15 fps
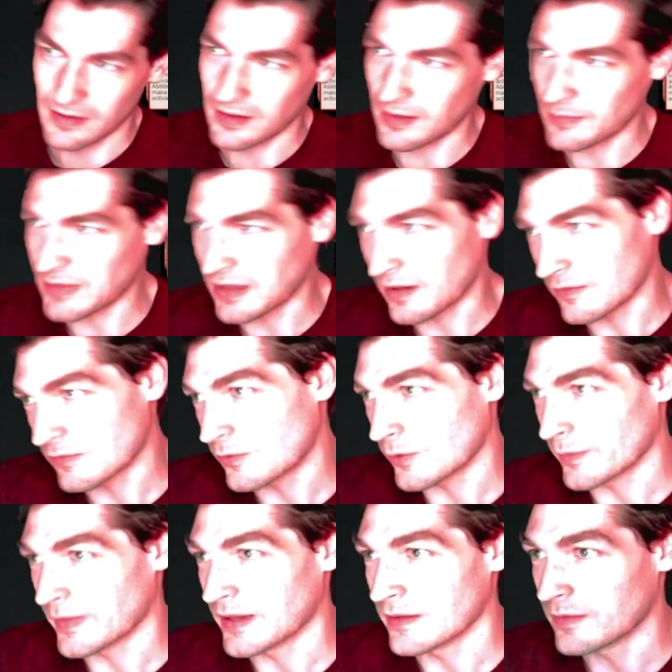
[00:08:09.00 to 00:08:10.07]
I mean, on 4
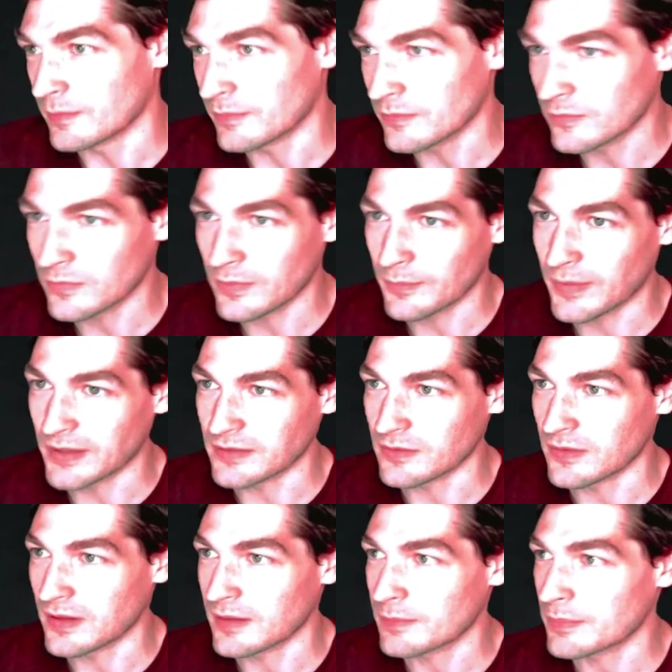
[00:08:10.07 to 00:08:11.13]
mana, I might do
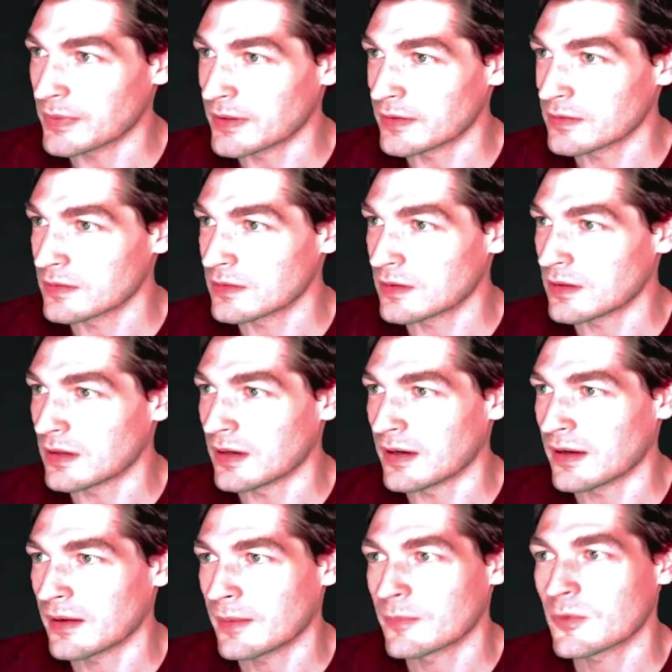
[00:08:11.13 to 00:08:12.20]
that, but
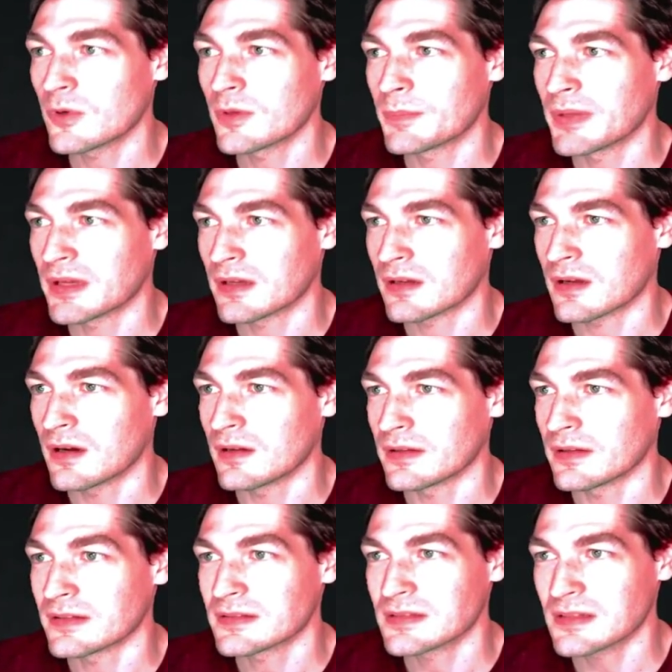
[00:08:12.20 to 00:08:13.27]
I'm going to pick Akali.
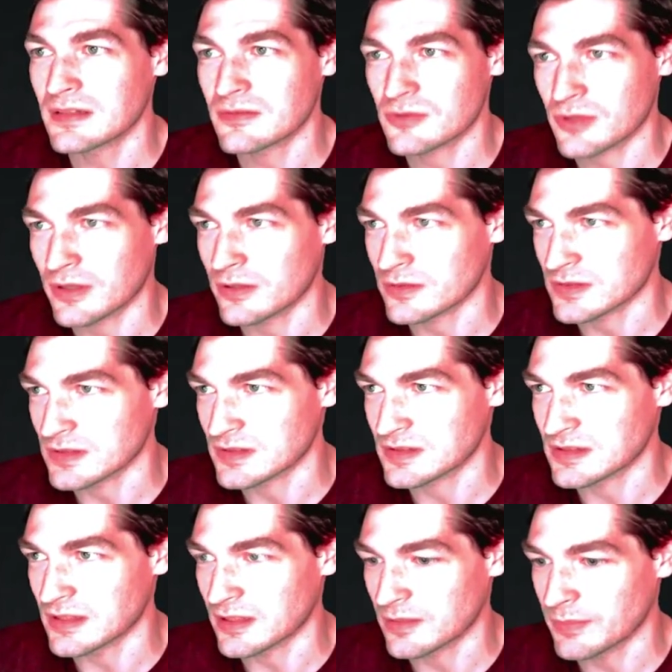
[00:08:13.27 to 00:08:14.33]
City of Traders is
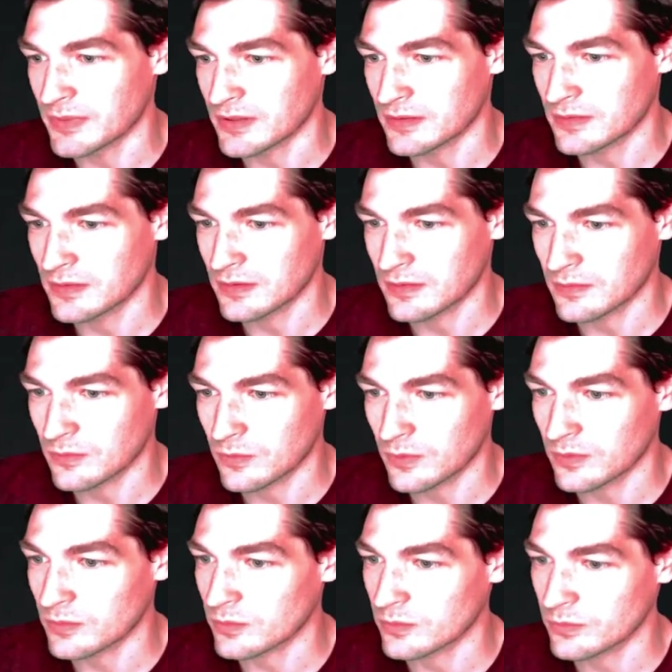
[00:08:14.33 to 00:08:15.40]
sick, but we're
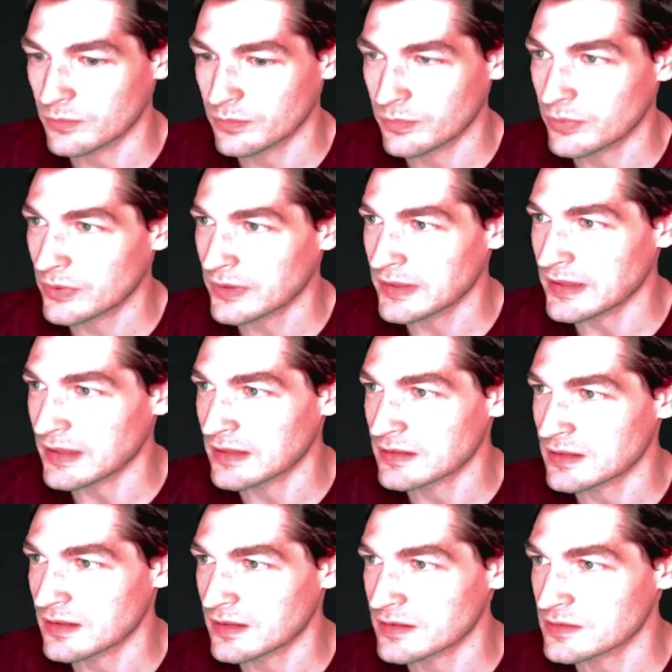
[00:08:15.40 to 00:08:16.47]
pretty into
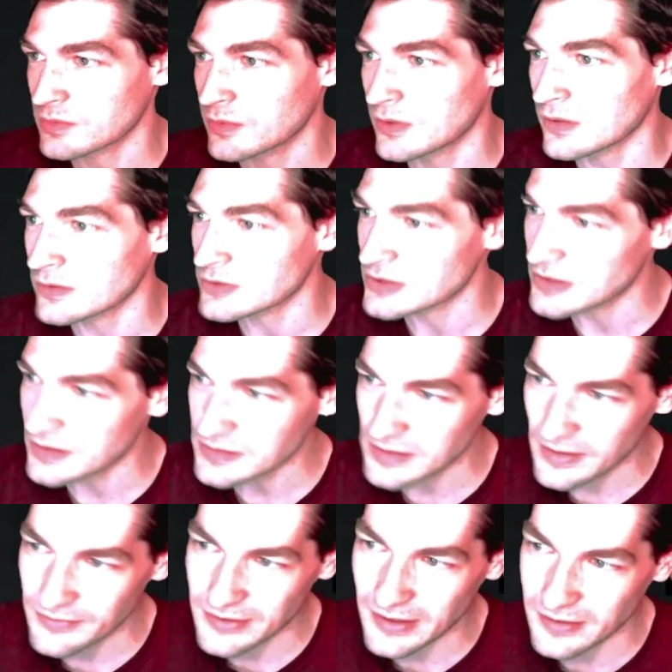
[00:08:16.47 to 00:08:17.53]
this. Well, she doesn't have
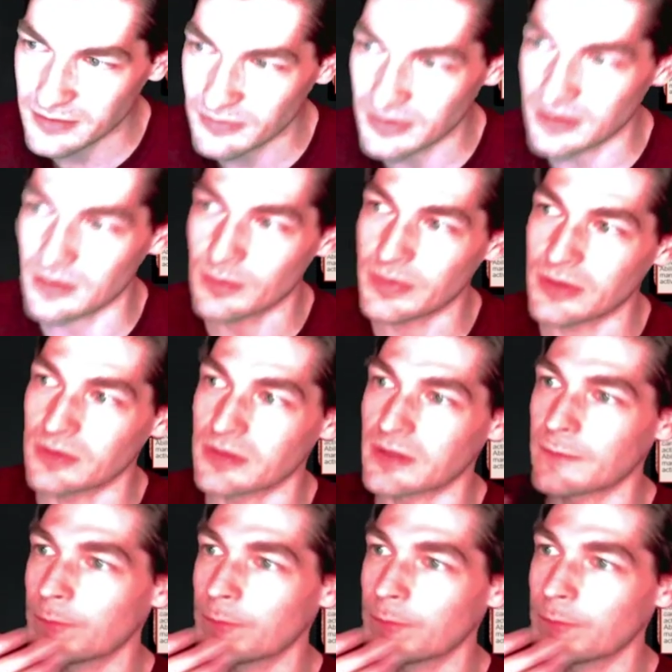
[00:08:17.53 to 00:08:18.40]
an activated ability.